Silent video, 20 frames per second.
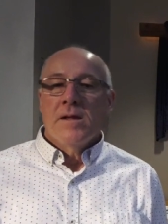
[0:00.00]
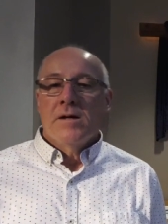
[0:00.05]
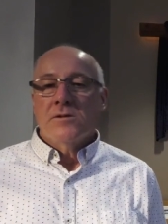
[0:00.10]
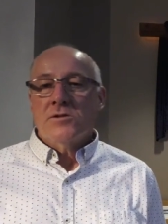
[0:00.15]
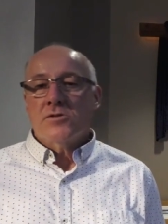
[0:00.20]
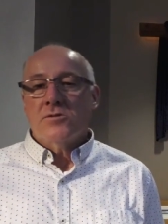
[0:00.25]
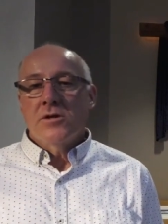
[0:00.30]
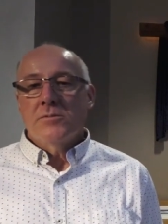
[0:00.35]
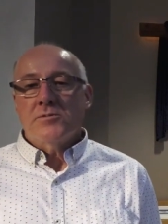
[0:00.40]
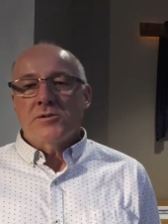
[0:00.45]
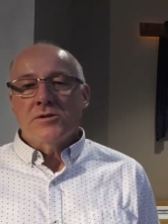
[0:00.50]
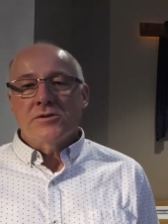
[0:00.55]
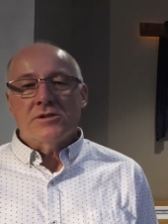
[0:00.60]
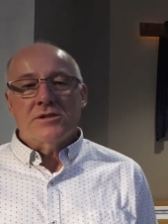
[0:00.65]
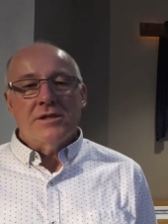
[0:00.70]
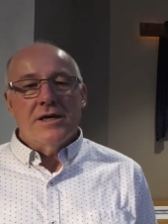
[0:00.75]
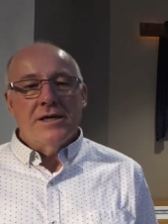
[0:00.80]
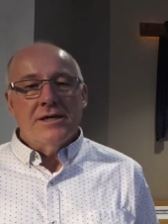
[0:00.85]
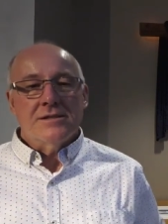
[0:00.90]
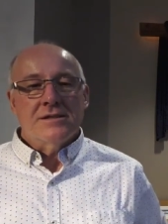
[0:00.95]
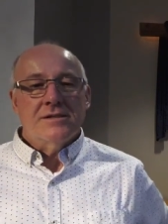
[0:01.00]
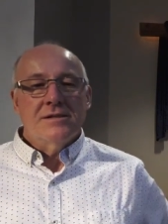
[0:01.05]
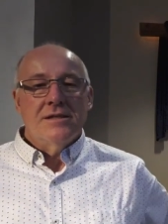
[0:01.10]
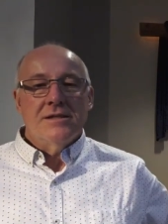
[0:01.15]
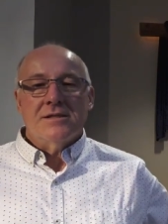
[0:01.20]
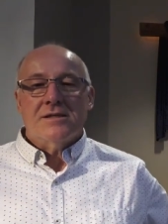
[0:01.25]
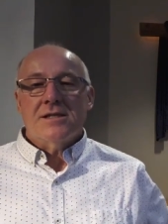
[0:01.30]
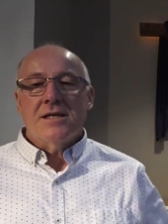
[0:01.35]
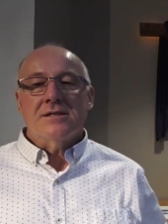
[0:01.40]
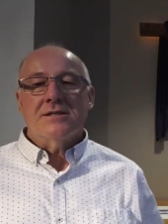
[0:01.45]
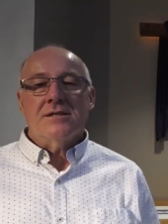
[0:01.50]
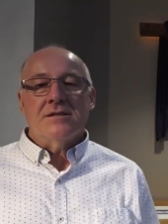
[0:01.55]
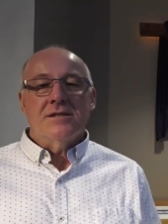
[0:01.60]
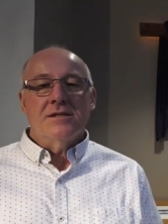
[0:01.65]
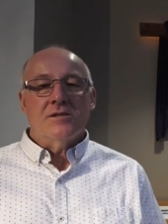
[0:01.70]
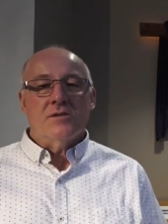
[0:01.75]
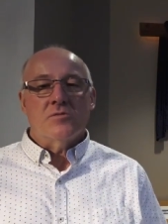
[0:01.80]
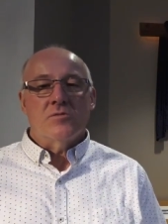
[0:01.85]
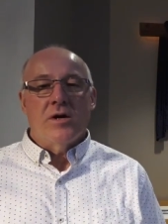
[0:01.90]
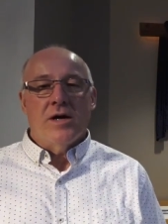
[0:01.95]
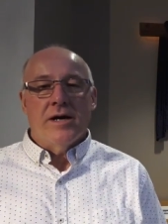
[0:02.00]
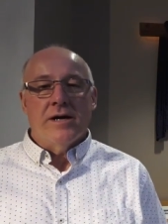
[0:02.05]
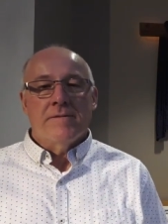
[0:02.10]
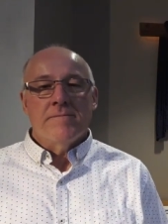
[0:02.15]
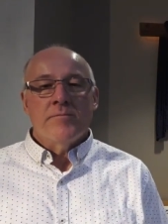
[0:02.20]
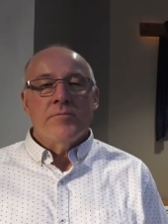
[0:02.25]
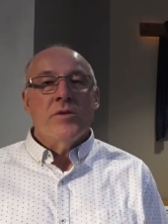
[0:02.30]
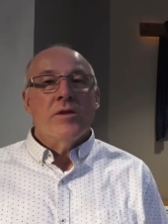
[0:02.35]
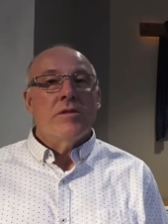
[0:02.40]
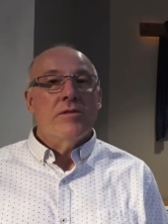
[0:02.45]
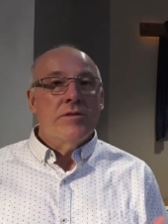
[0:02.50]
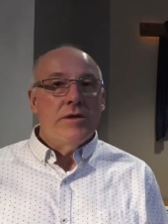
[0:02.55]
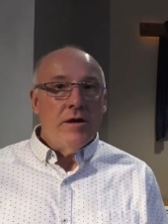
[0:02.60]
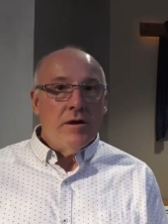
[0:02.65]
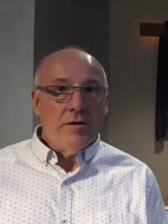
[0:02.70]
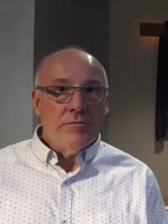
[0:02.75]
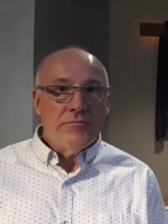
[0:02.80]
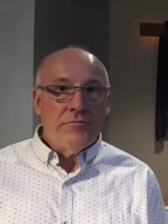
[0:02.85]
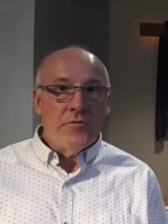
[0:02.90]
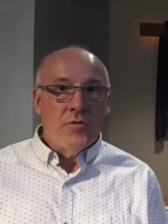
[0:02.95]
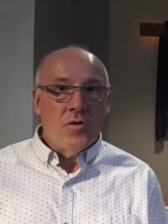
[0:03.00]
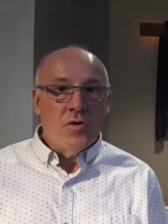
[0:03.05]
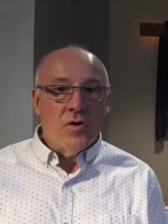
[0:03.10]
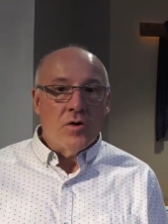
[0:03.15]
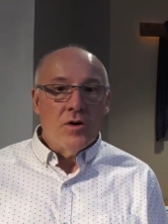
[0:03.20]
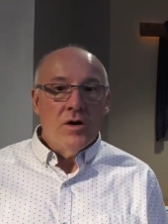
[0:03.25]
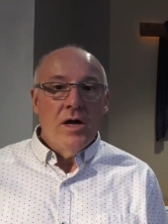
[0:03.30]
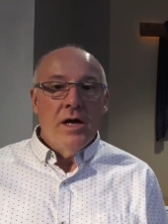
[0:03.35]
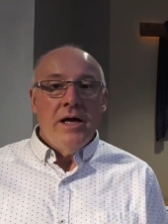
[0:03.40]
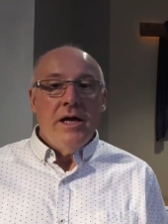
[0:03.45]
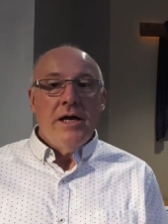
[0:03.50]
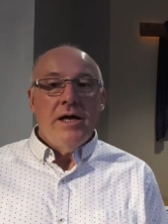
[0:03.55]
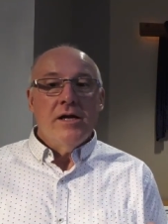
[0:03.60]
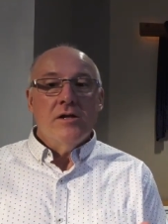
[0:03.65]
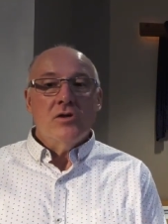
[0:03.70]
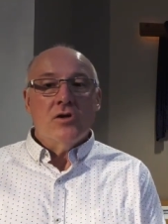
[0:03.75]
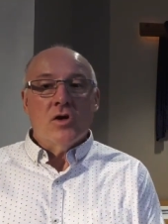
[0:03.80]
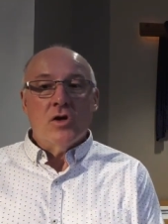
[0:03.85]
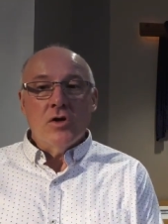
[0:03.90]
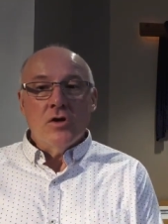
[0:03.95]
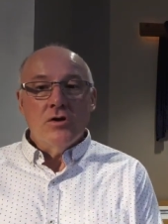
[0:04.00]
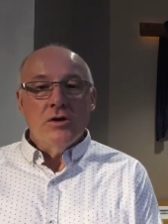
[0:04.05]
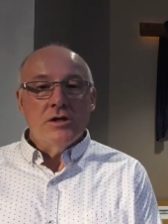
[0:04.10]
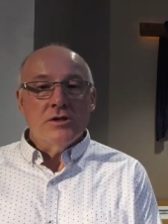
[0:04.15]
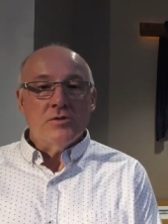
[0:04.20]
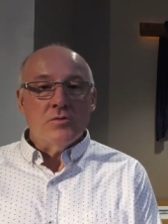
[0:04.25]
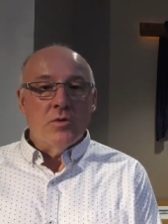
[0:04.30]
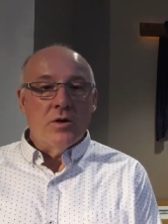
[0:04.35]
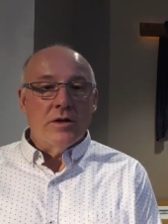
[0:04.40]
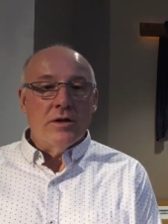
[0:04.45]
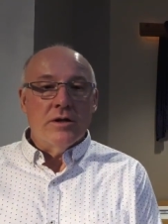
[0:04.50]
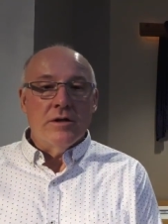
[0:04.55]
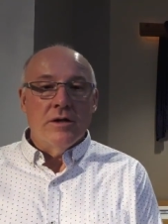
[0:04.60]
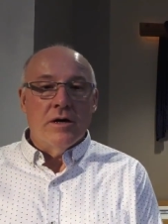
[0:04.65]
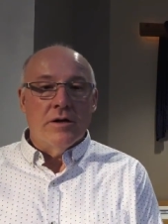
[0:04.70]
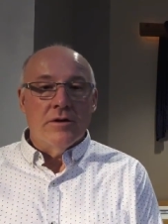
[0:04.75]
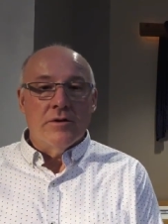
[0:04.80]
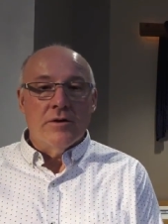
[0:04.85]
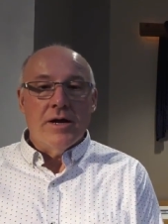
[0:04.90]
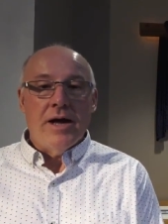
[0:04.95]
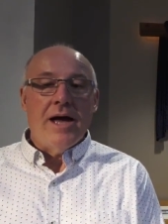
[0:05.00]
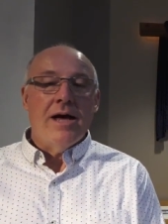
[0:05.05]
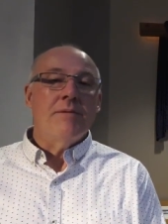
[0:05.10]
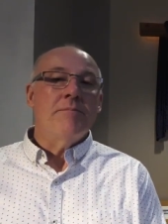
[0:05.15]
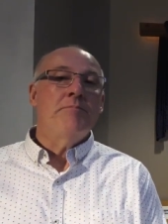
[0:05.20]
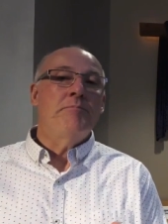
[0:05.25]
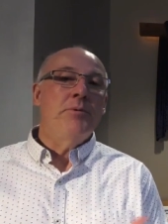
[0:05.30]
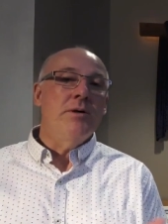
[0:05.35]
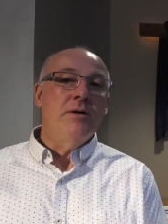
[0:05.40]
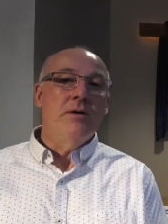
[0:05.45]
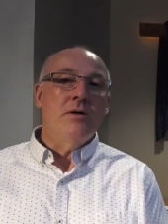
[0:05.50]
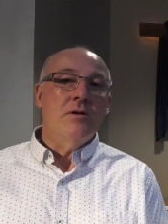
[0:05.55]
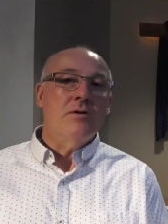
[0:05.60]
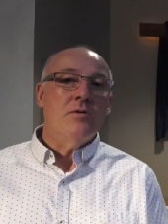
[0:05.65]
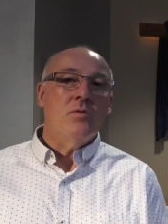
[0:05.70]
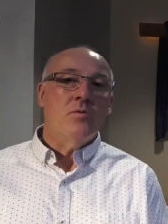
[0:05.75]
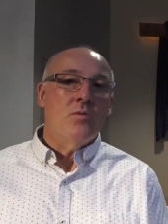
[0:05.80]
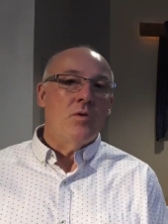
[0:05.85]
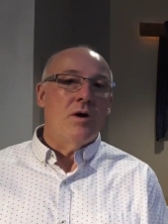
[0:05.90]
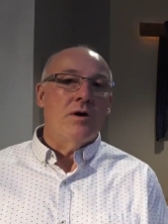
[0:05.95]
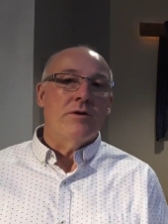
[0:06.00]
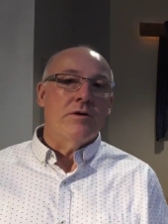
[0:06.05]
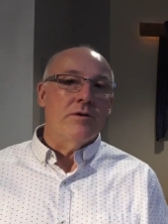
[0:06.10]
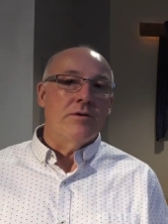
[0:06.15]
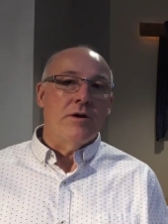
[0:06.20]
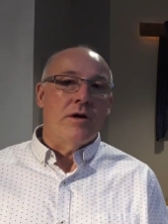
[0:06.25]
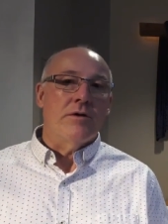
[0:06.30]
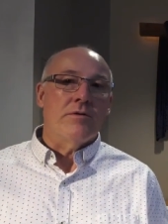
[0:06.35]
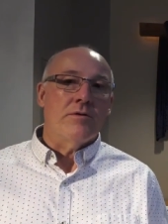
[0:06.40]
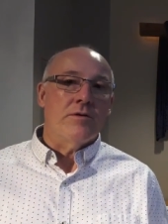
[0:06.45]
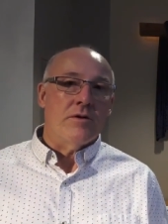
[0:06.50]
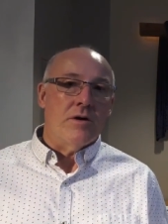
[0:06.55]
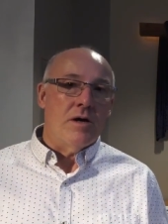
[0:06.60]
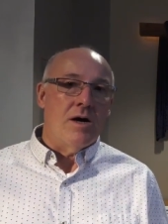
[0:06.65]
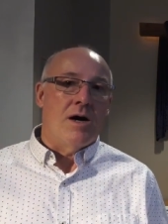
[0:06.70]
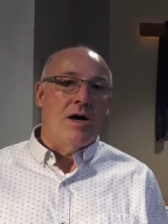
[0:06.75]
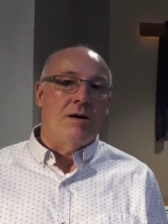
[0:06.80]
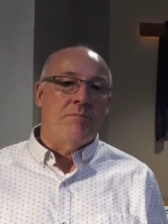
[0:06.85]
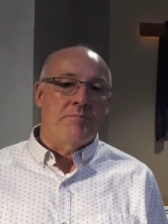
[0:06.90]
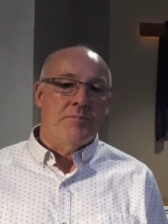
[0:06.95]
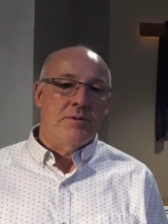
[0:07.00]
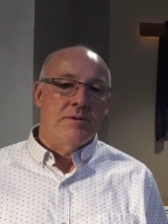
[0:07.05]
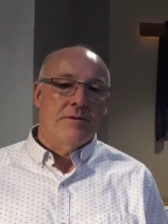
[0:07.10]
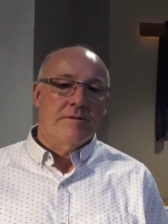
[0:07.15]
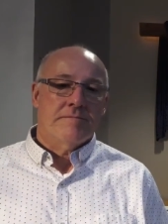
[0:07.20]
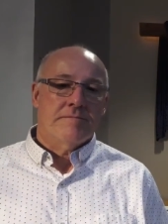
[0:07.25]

Scripture says, says it this way Therefore, encourage one another and build one another up.